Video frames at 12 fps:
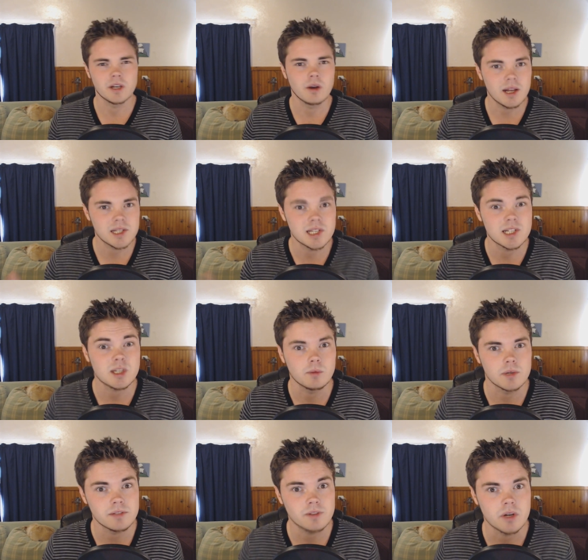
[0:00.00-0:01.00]
you know,
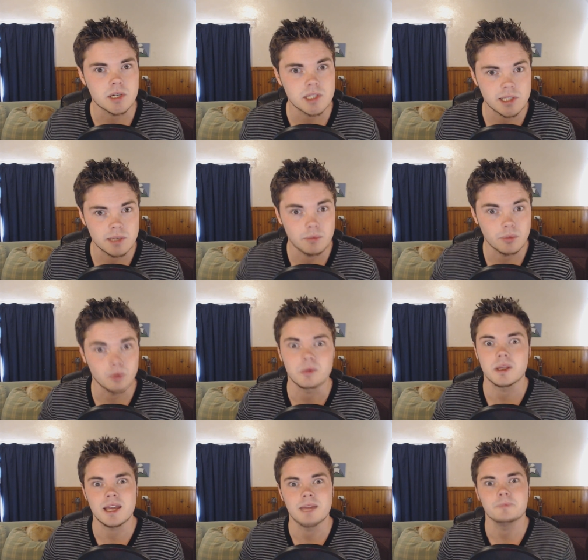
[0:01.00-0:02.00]
essentially what is a very
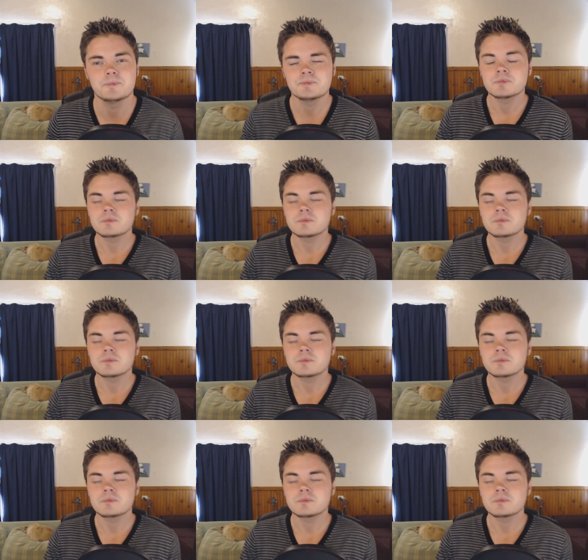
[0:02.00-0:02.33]
simple game.